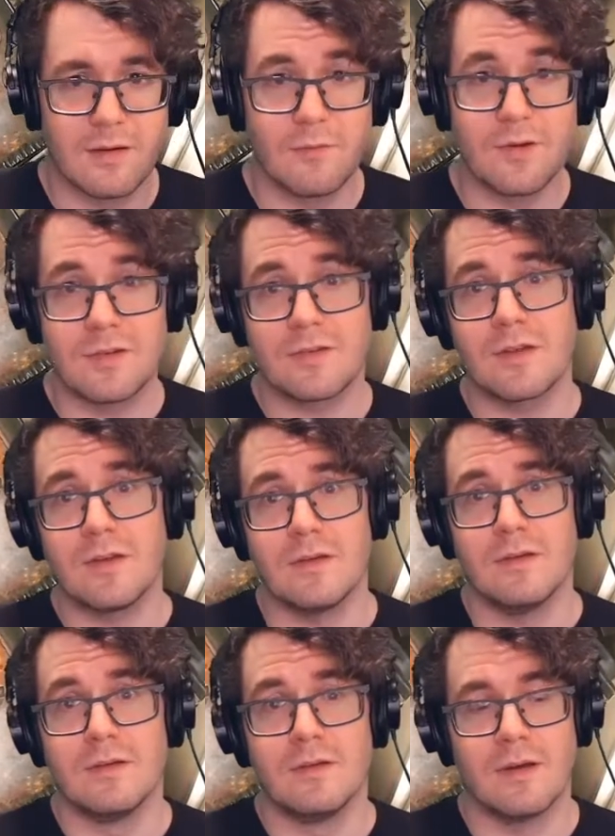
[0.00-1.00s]
which is good
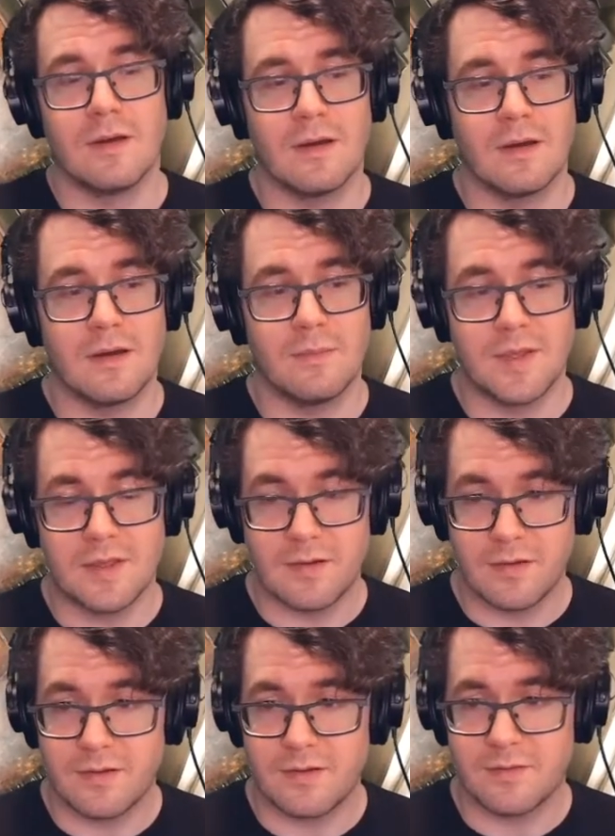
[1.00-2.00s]

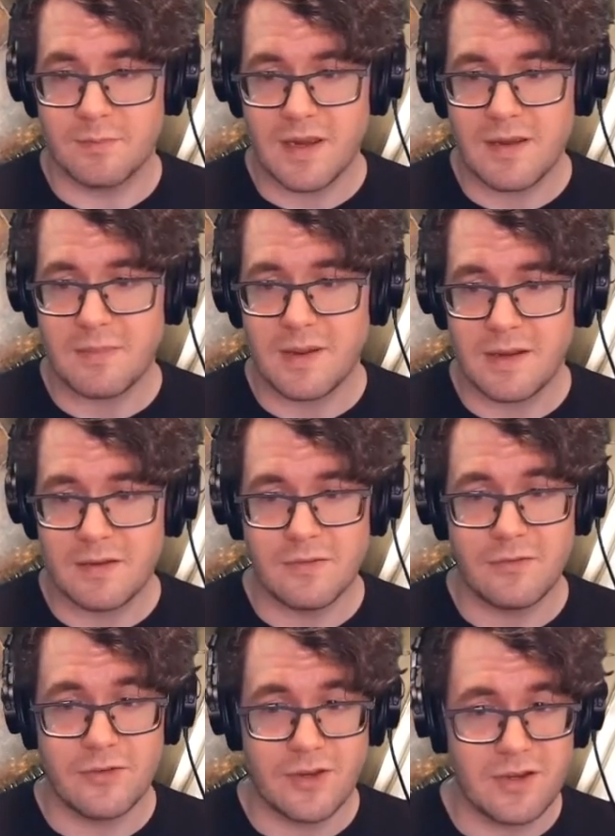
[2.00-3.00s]
because my pile
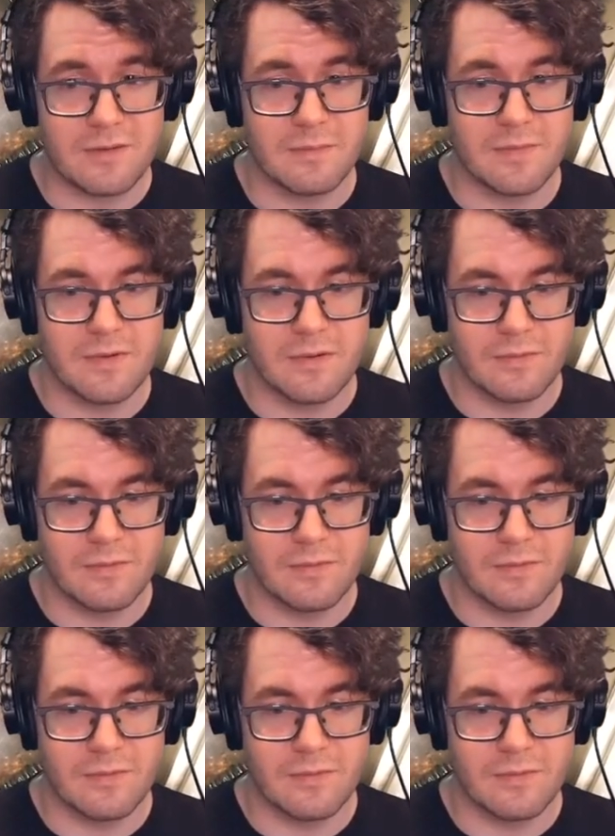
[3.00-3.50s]
of shame